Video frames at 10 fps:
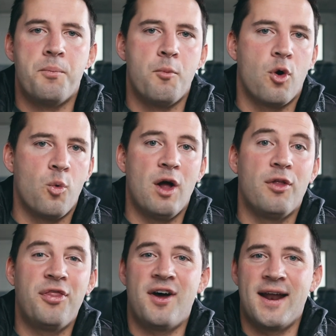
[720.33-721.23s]
more
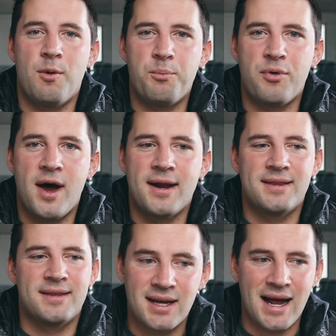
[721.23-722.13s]
well thought out
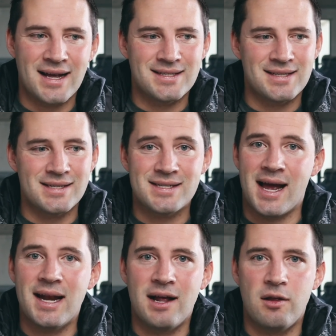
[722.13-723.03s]
product that has the
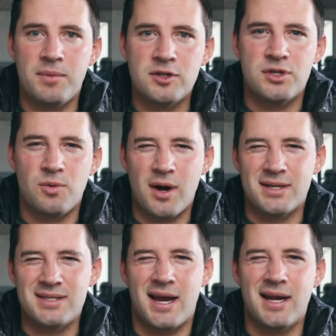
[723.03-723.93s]
design elements you want
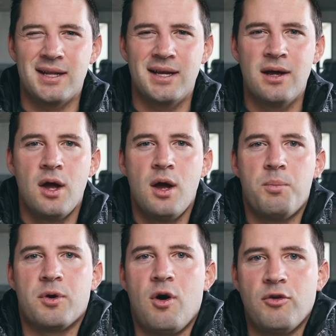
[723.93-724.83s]
aesthetically,
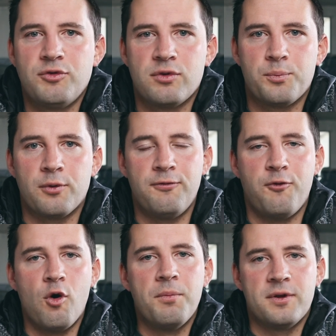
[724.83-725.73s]
but also the
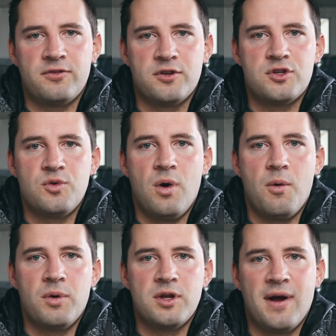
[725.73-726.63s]
performance that you
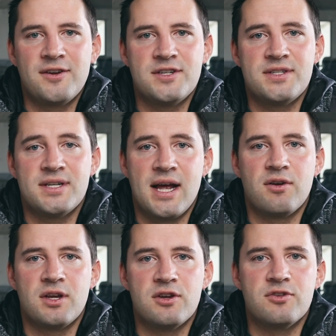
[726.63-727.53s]
want when you actually sit
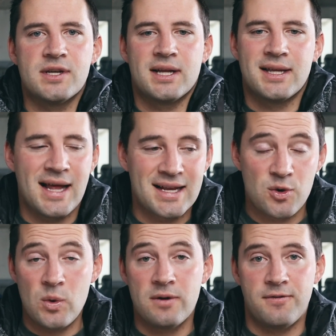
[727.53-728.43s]
down to use it. And that's
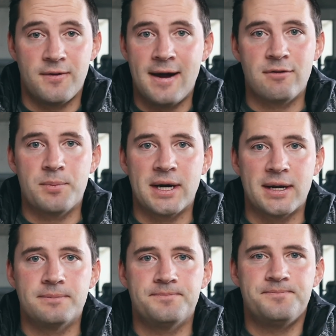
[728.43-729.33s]
a win for everybody.